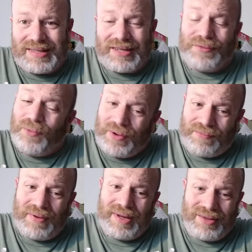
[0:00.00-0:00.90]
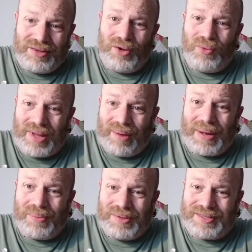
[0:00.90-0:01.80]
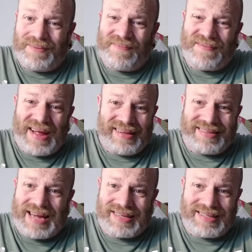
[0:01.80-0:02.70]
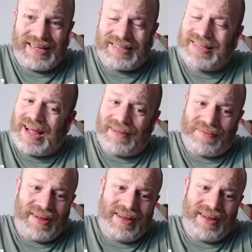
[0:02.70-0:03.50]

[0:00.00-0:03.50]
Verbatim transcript: S forty three do come up with some fantastic stuff.